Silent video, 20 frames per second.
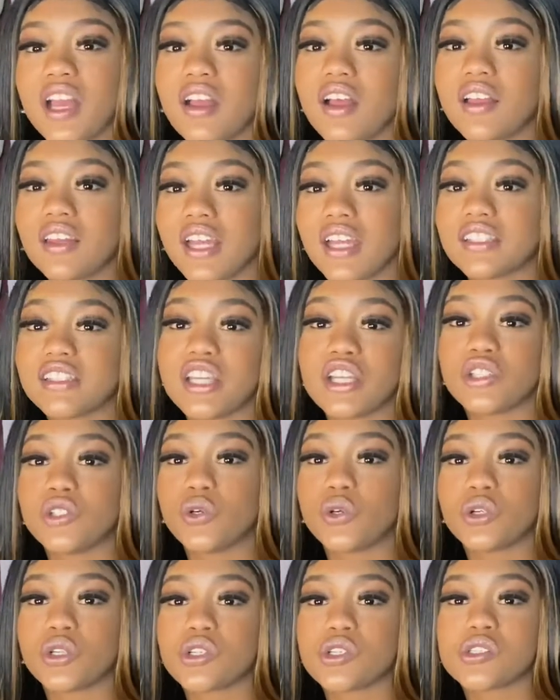like their
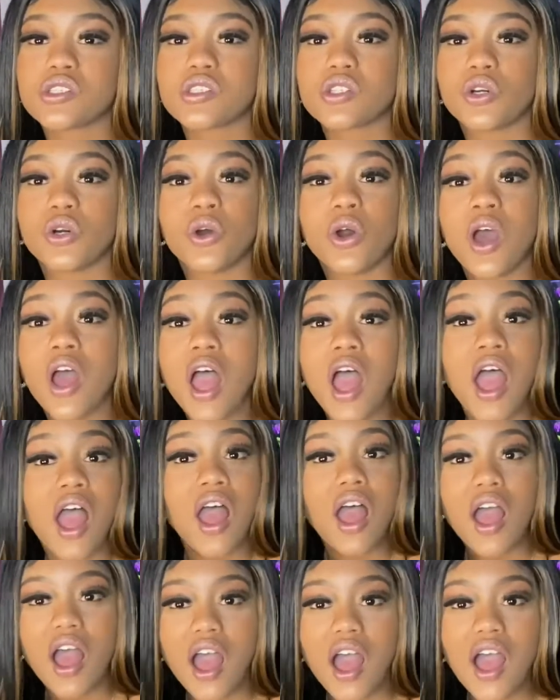daughter. So
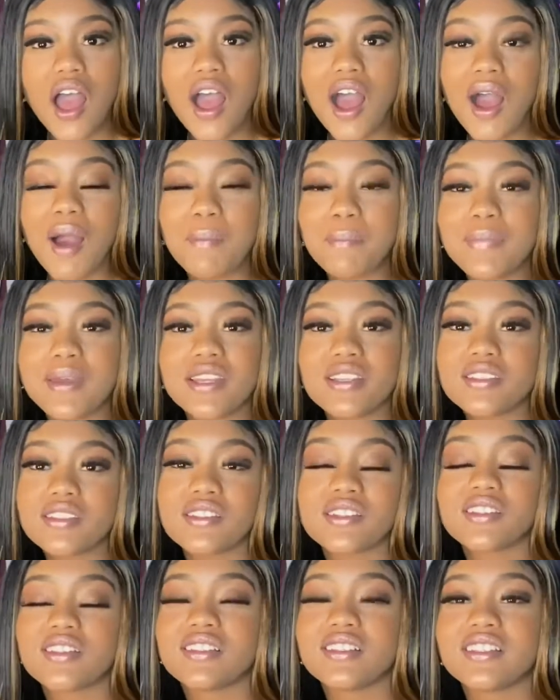I'm
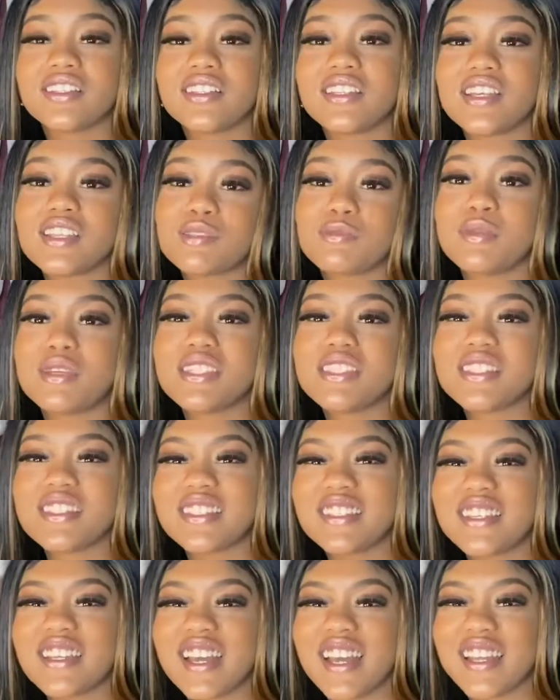basically that's
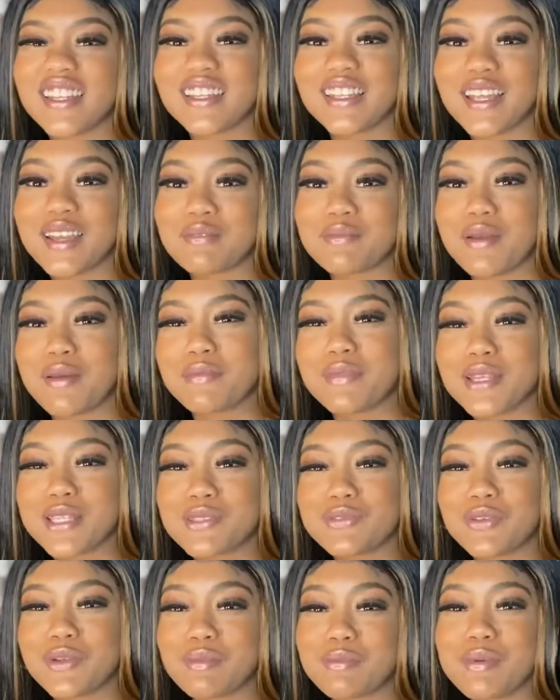basically kind of like my
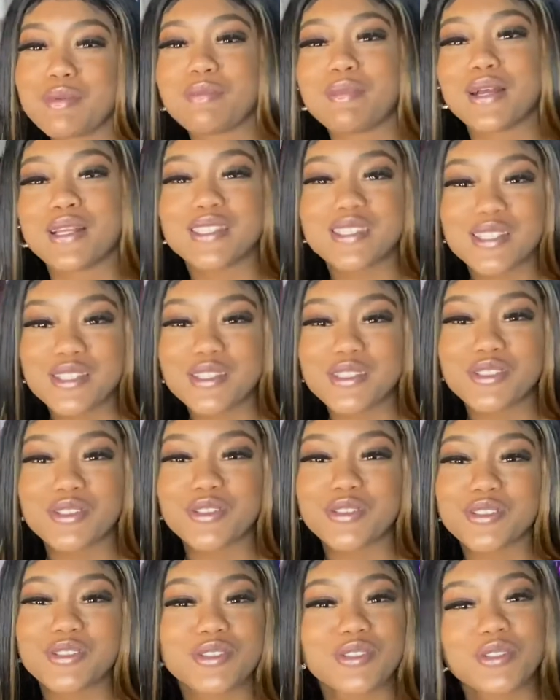best friend with my
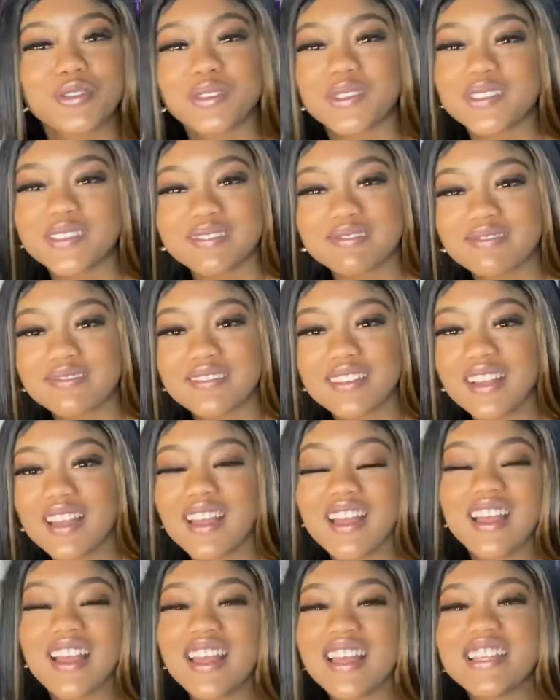sister. So
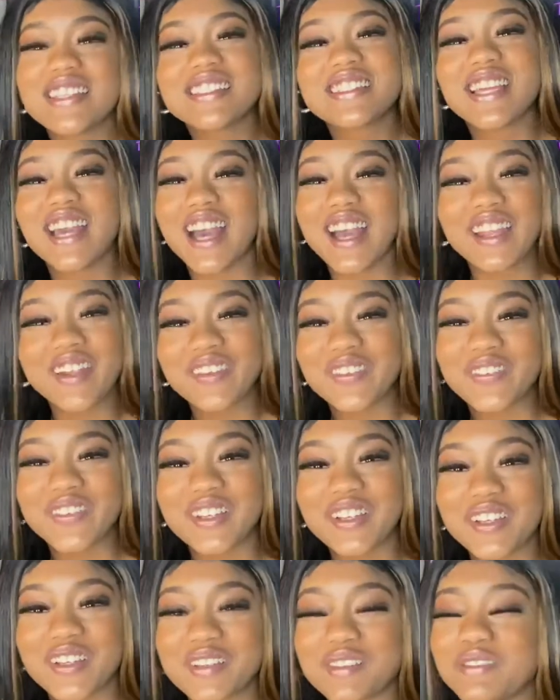it's kind of
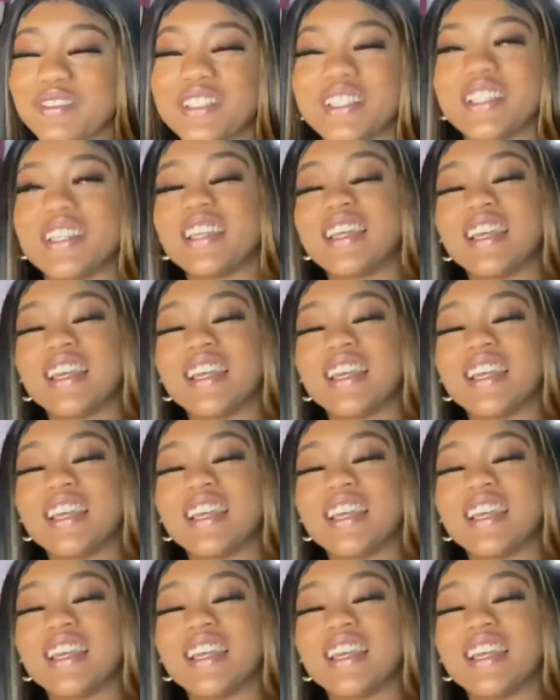weird, but